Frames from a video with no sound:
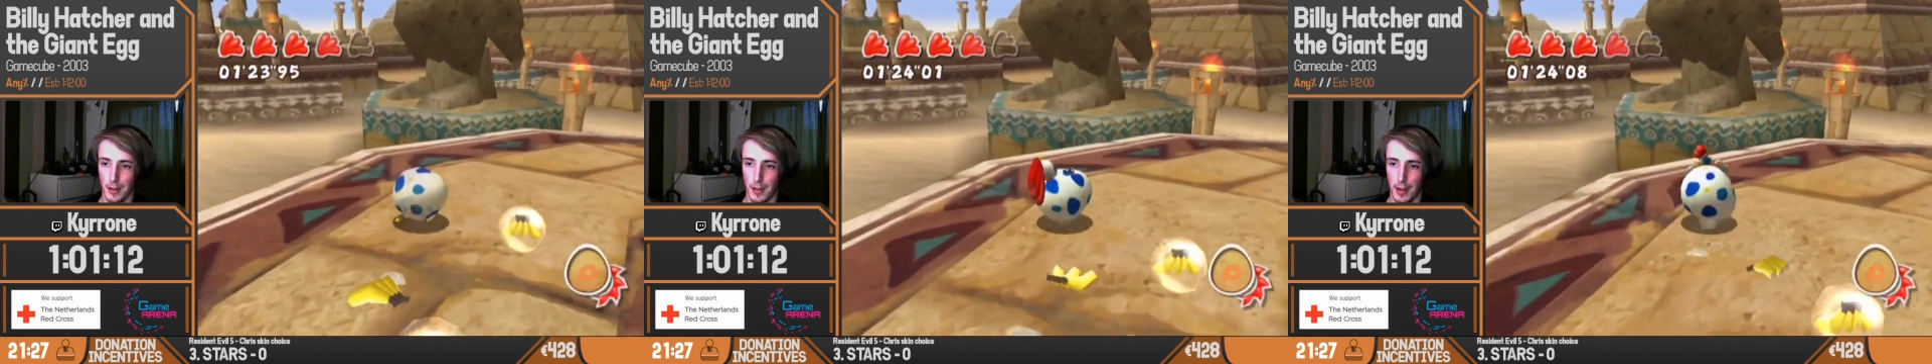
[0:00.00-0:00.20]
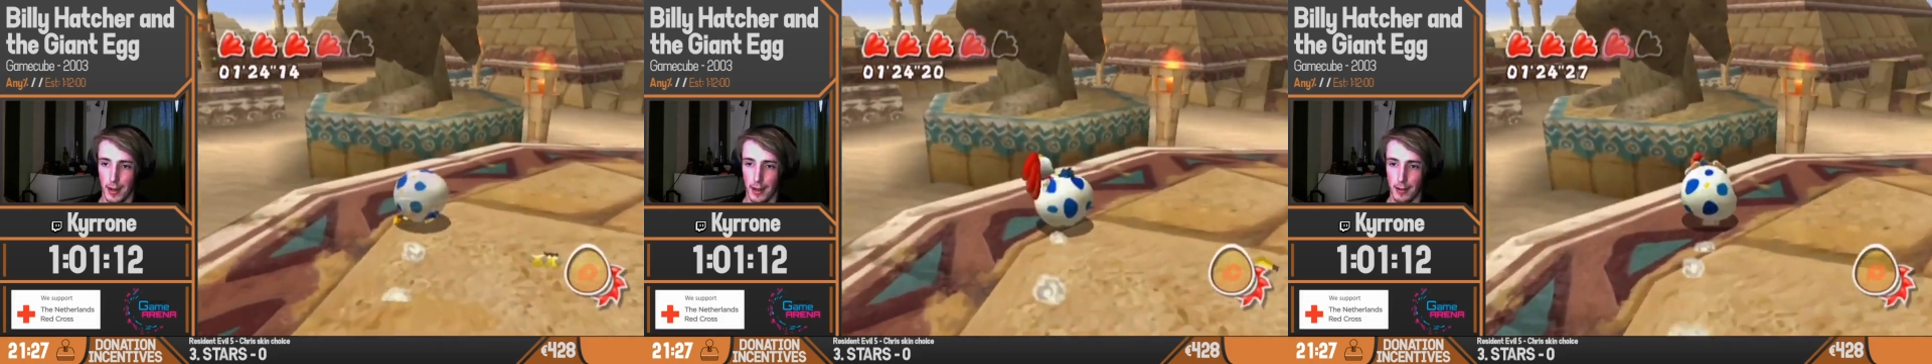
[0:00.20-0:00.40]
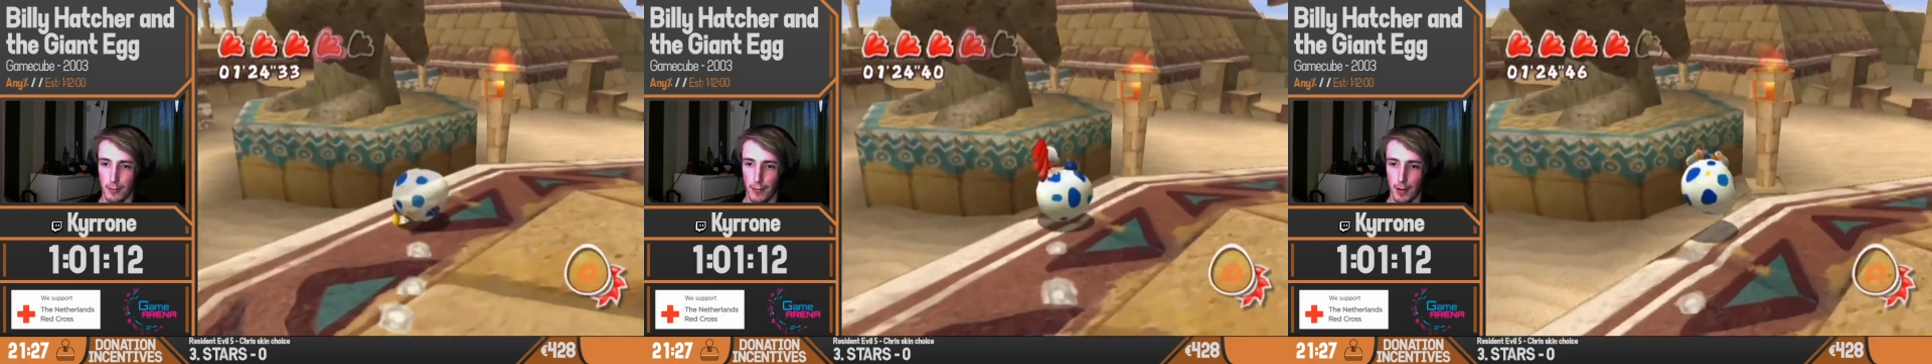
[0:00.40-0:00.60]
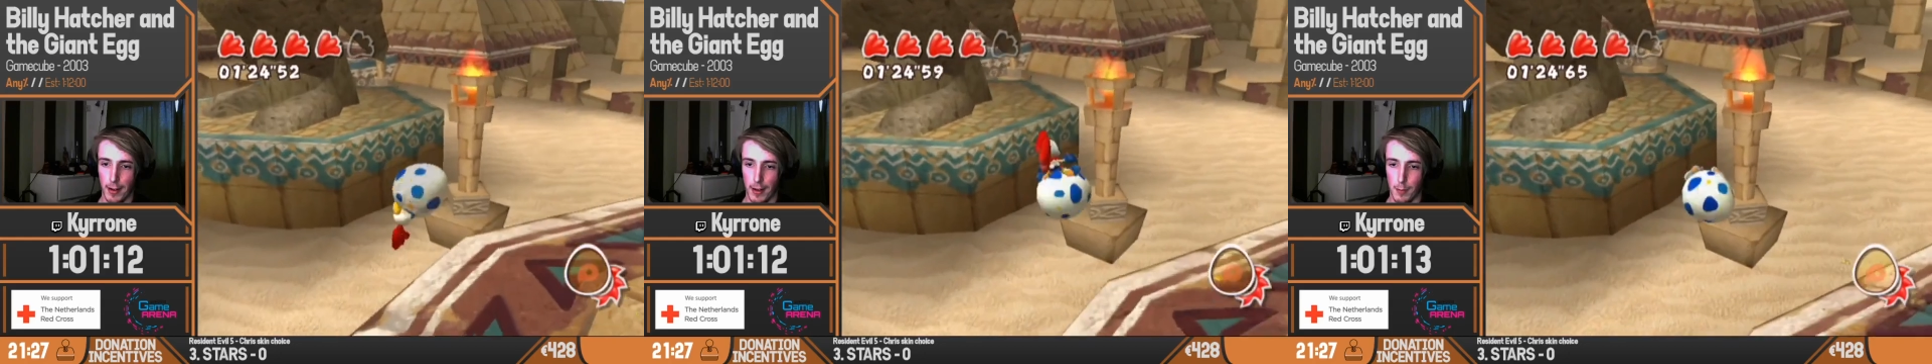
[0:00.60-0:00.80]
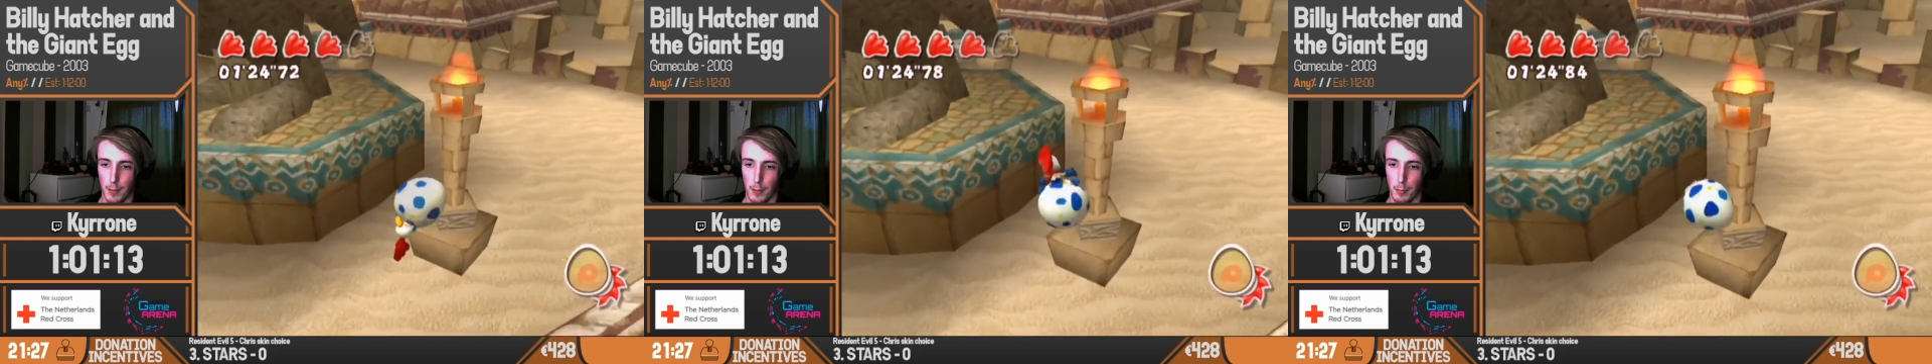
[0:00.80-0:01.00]
And as I feel like
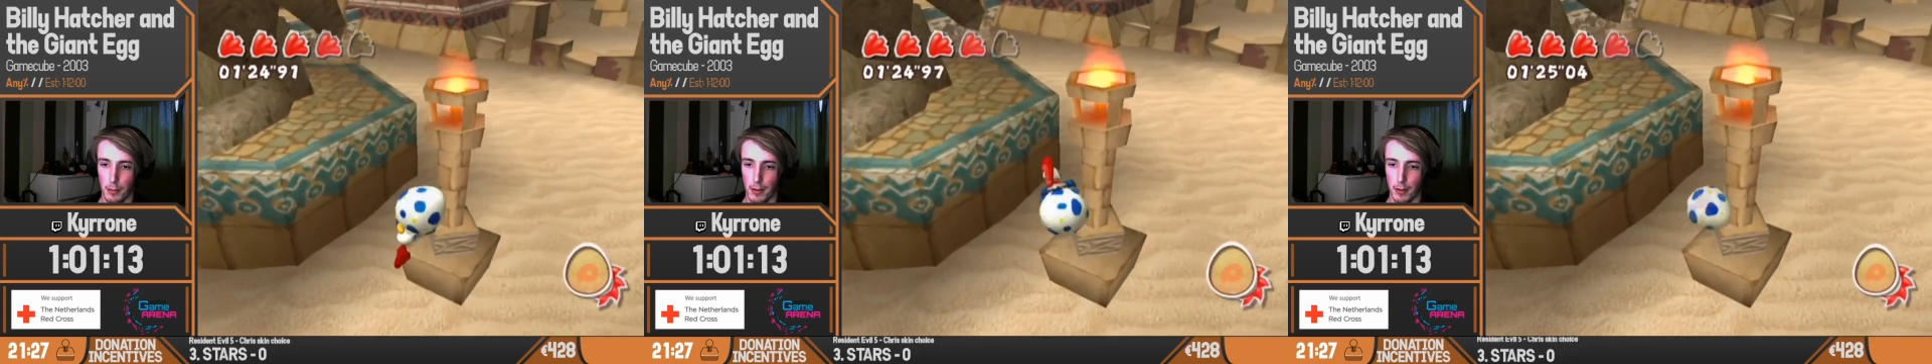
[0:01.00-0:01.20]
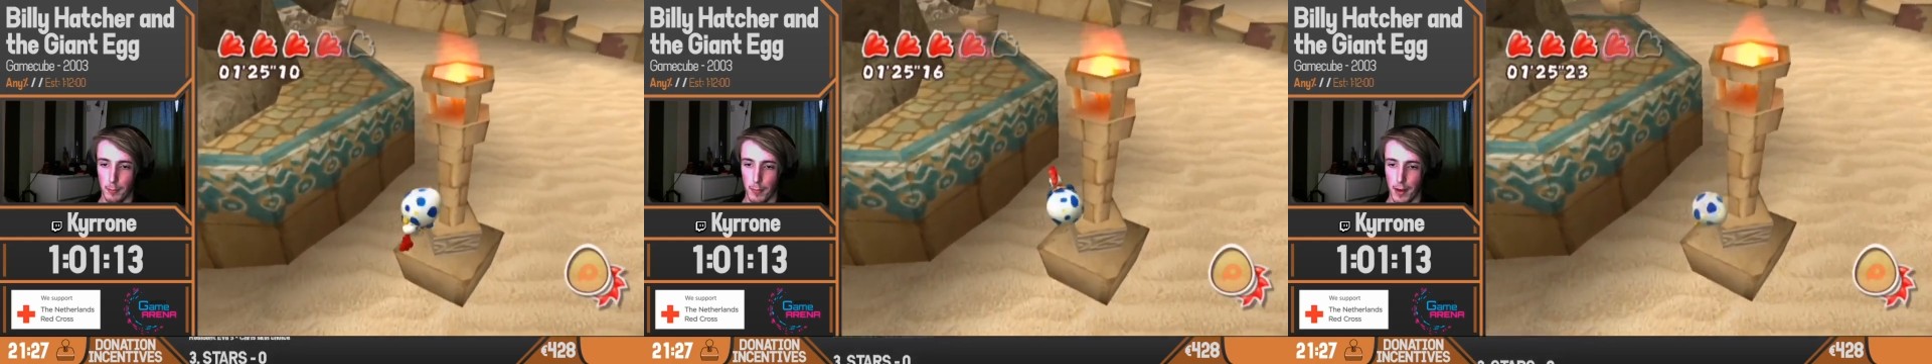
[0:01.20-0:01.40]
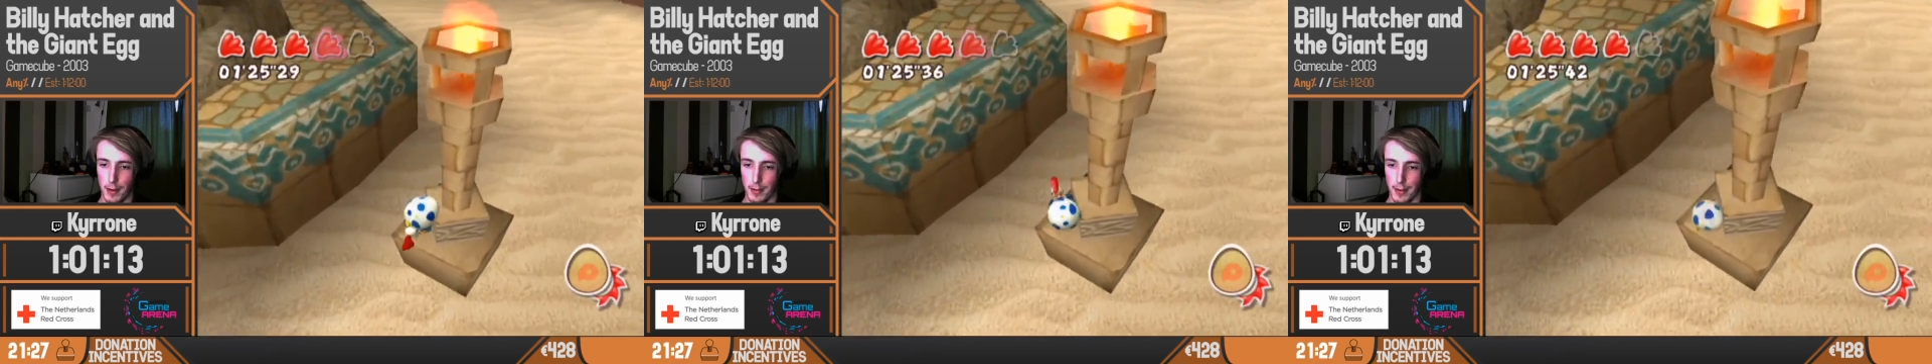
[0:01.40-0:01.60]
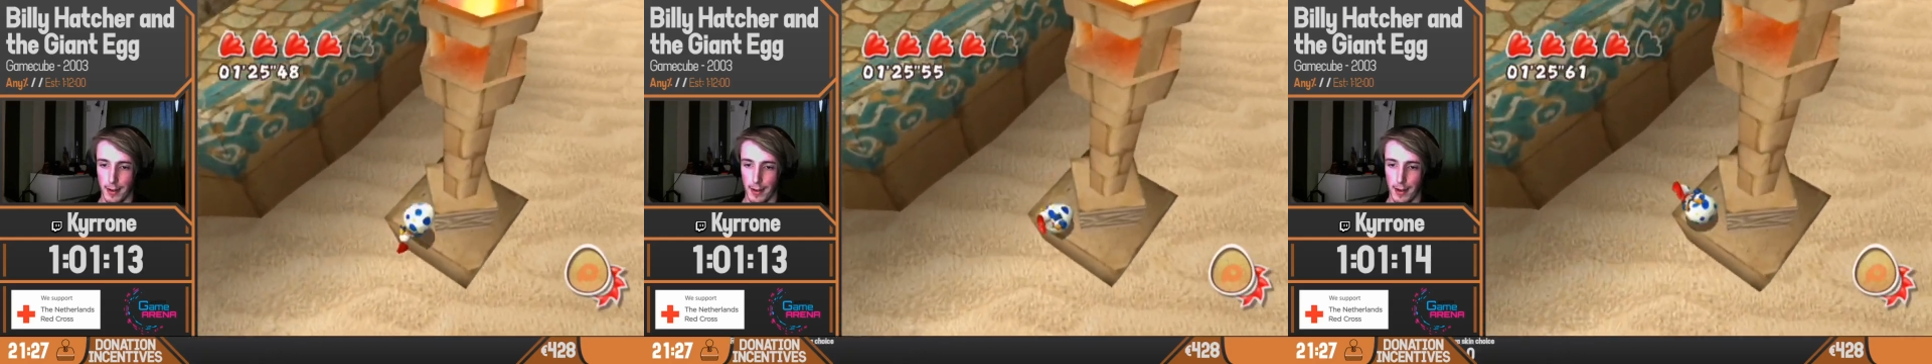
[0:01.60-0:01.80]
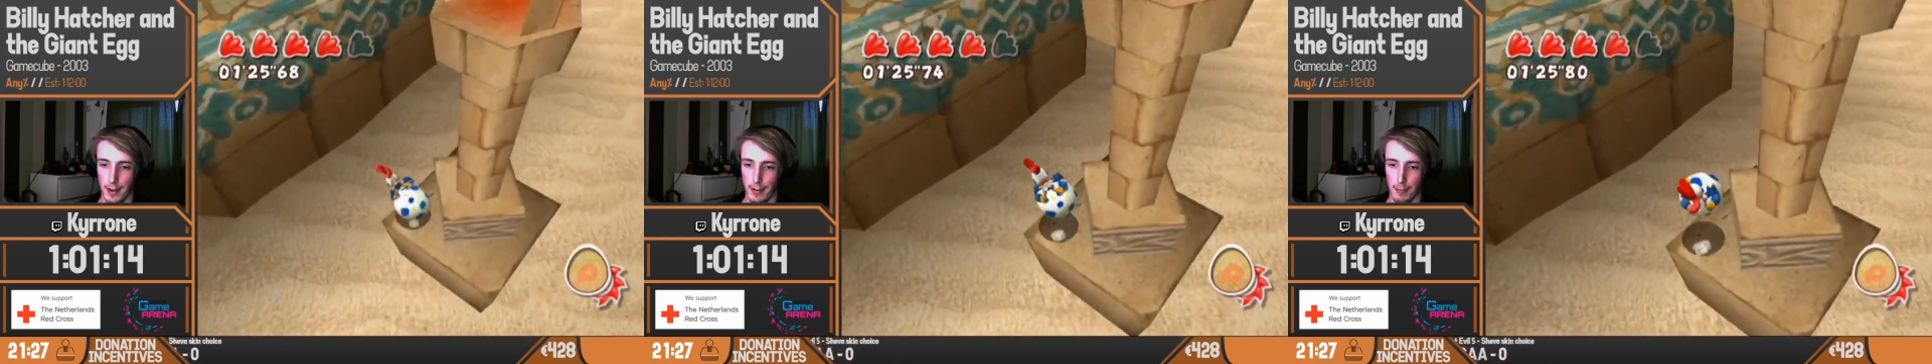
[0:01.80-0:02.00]
I'm on a pretty good pace, like
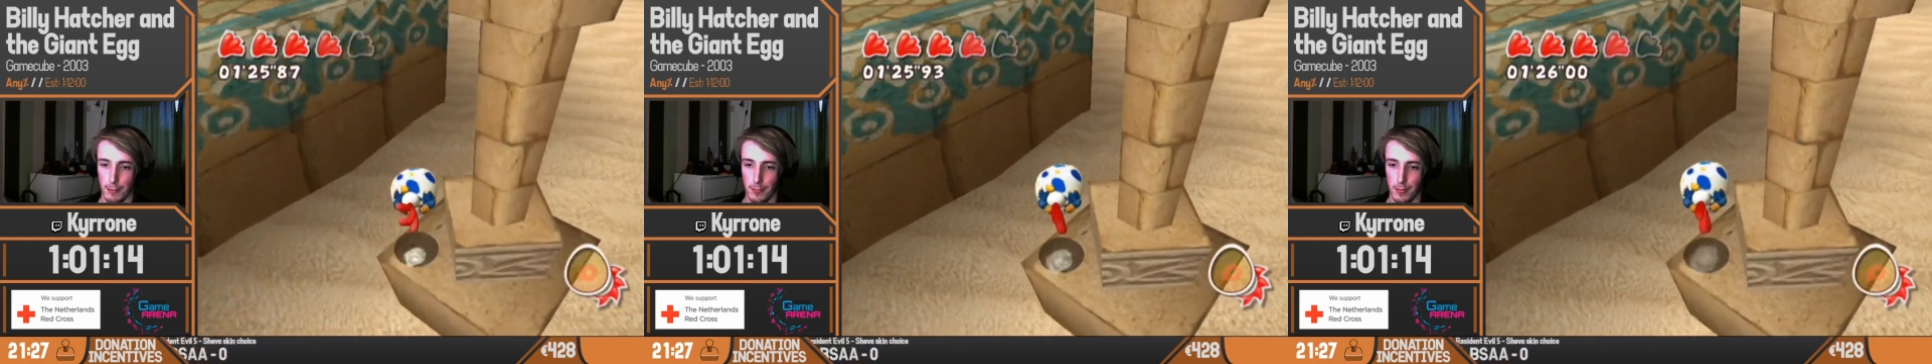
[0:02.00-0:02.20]
ahead of